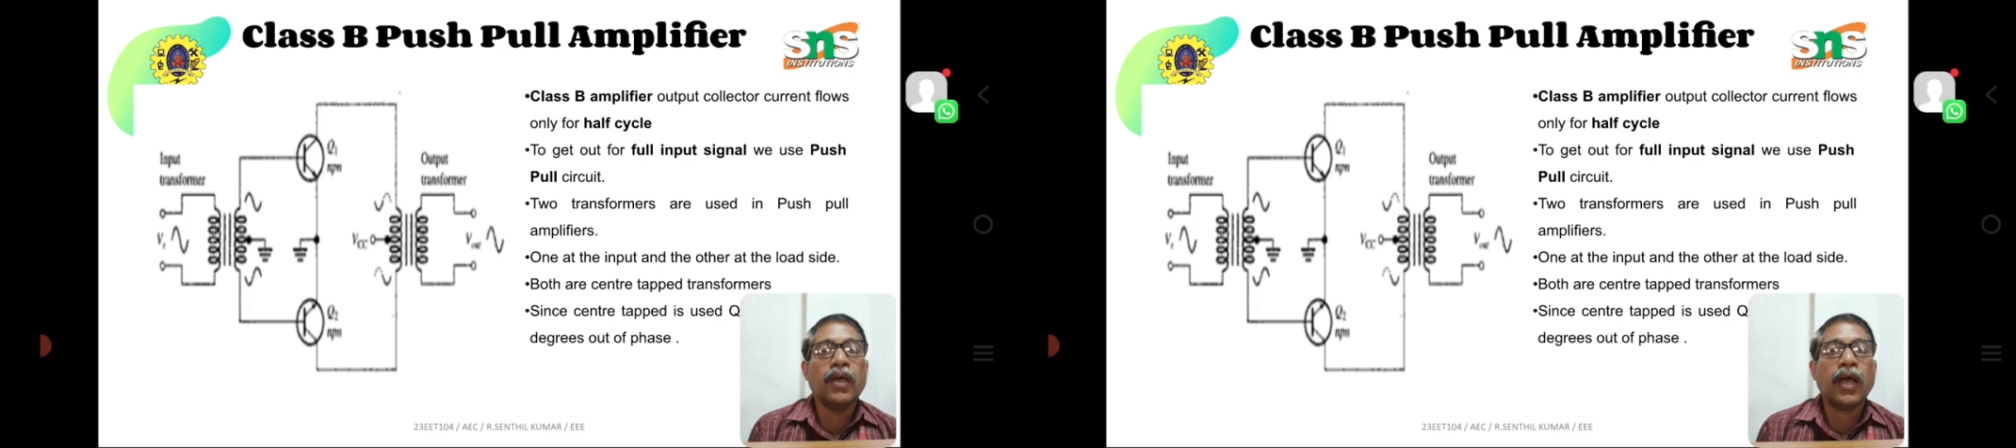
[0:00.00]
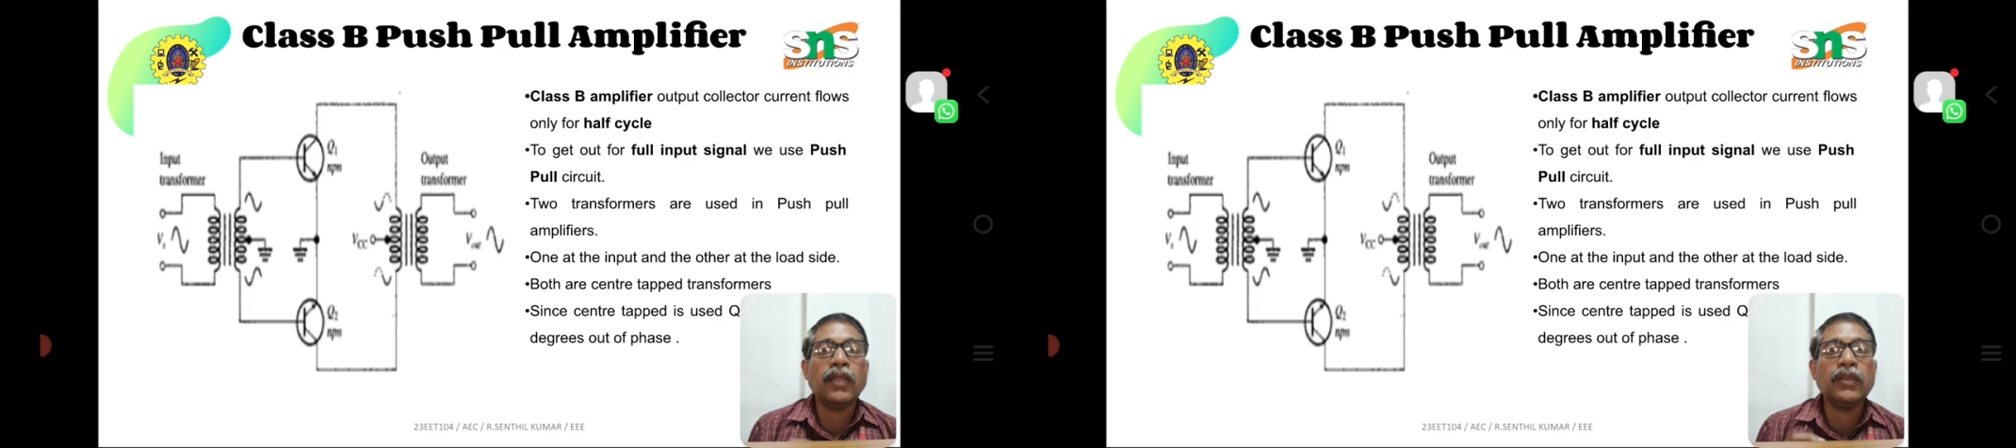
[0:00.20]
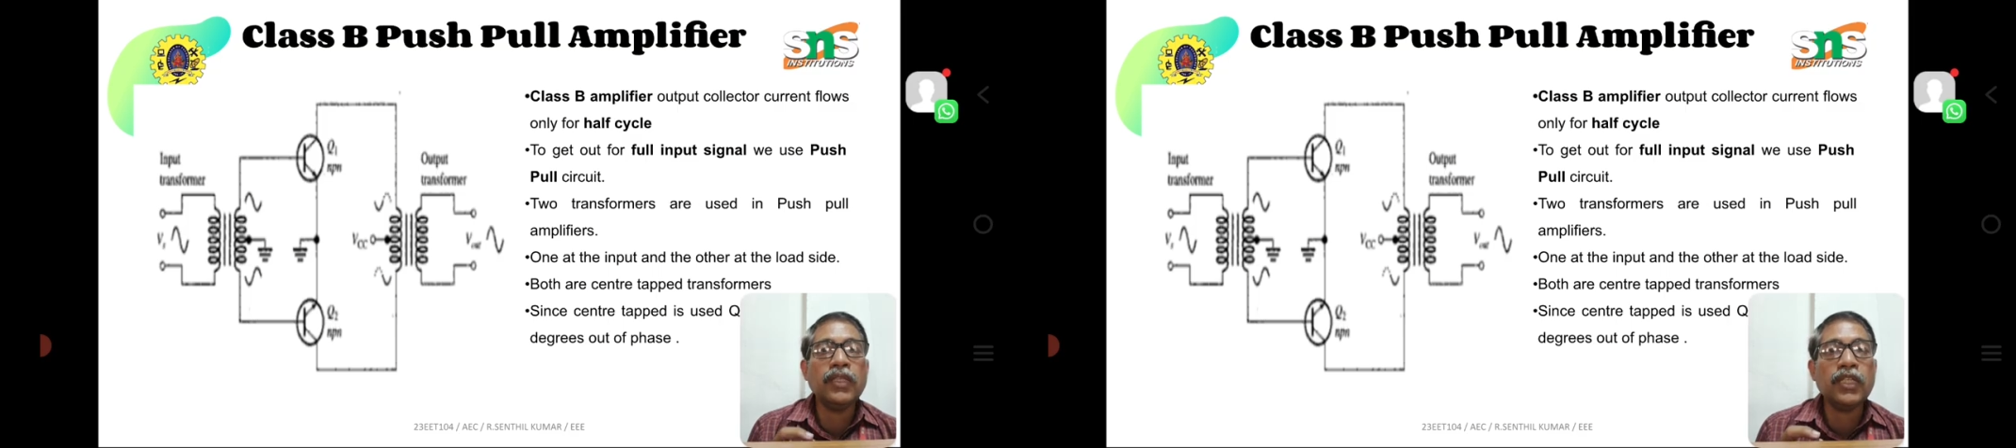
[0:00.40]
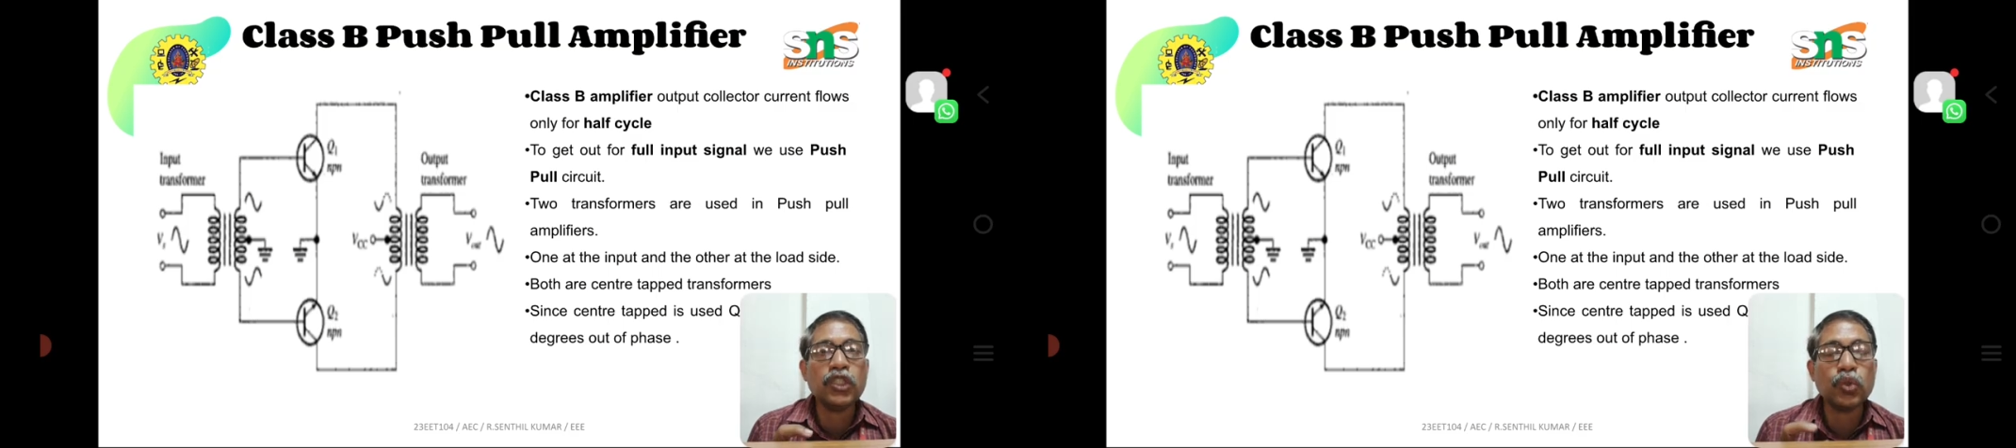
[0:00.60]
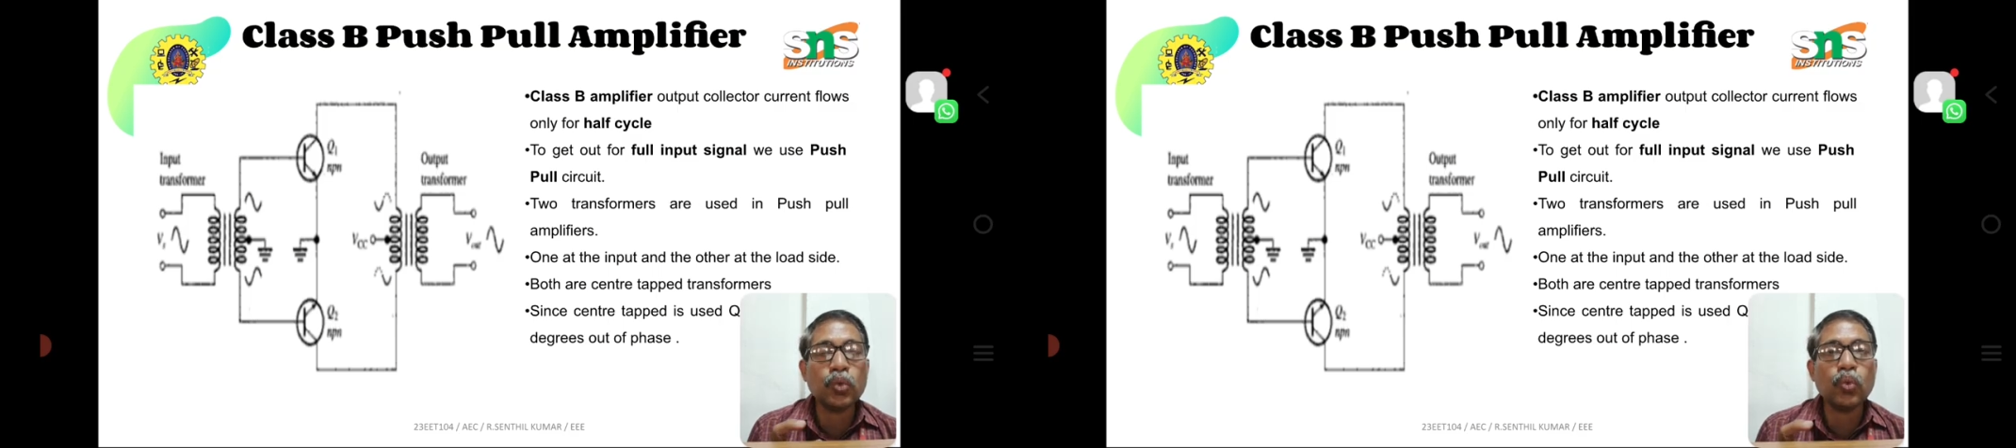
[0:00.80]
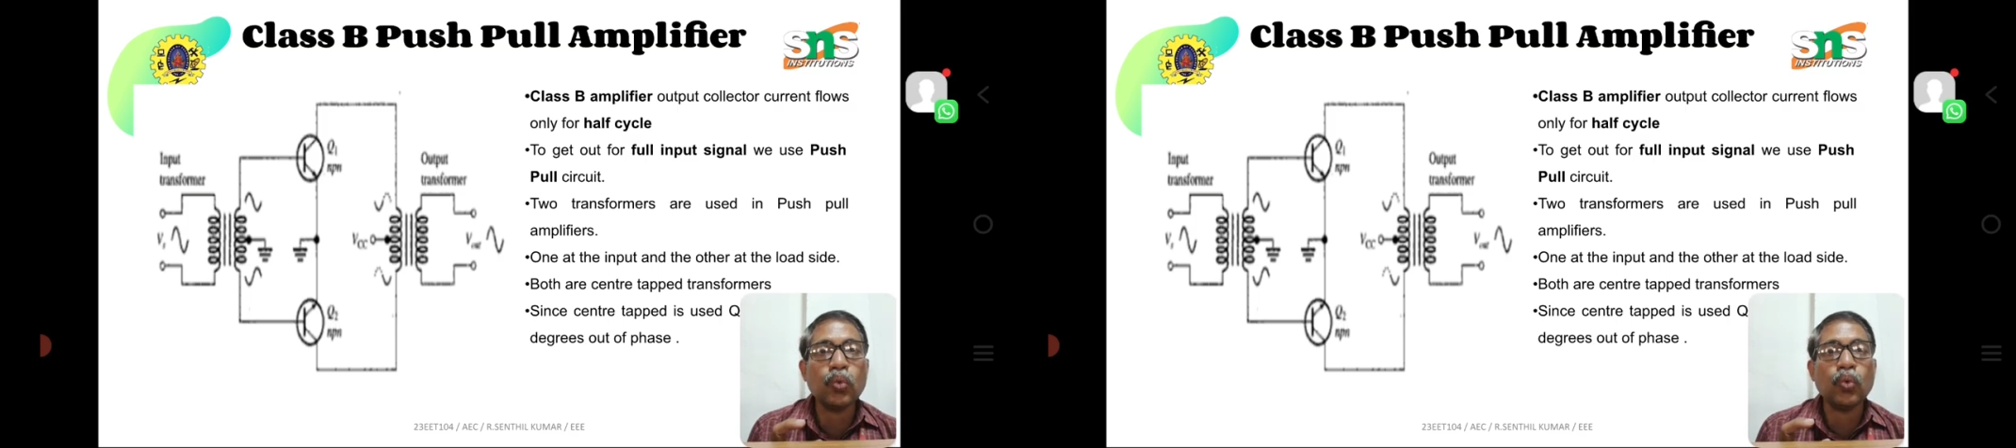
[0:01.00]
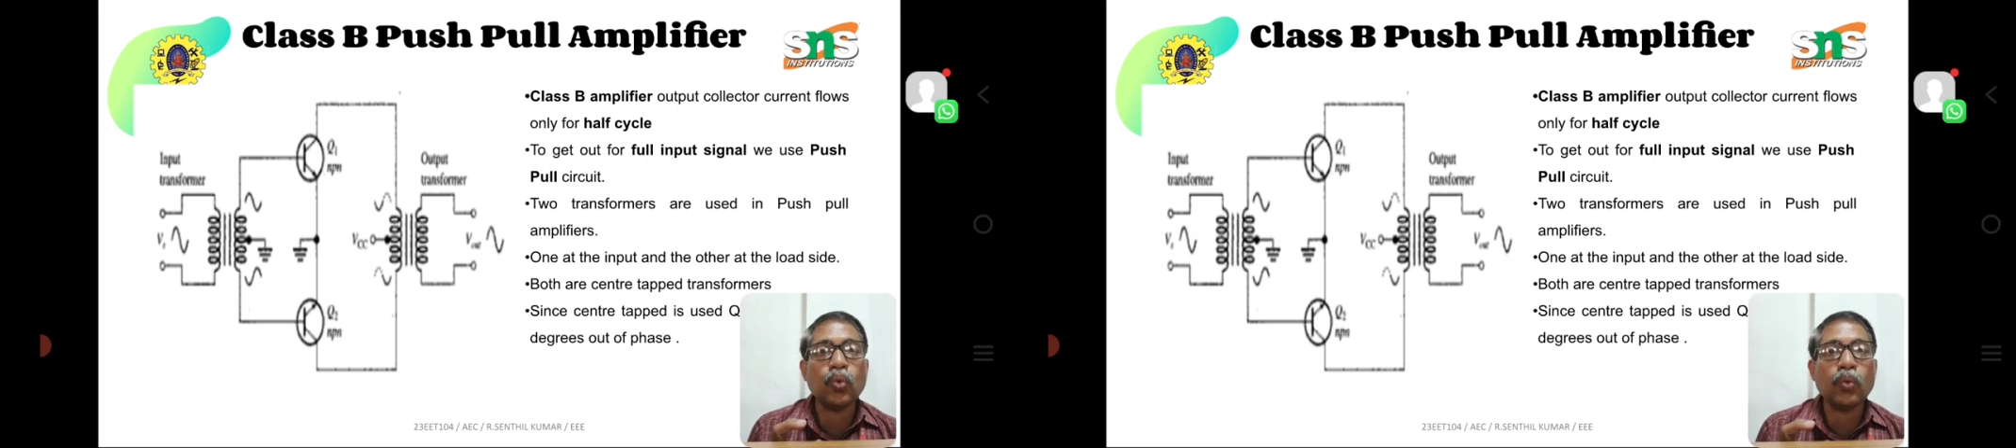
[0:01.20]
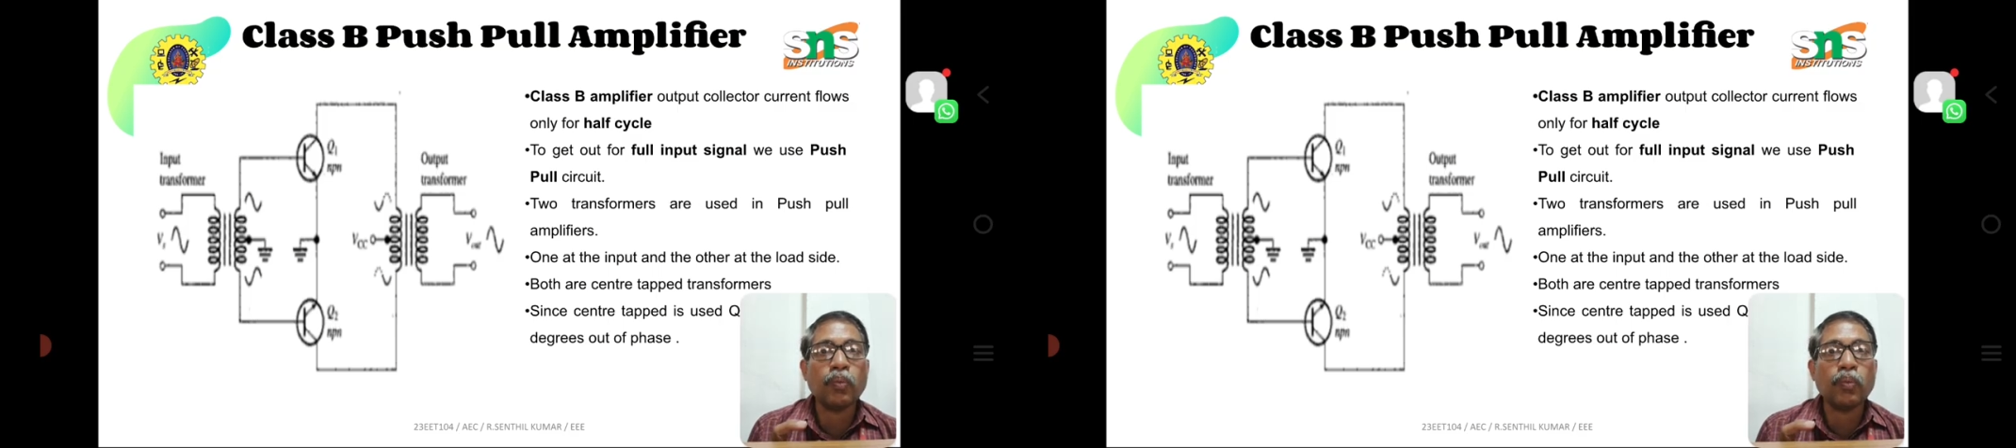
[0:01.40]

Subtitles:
And these two,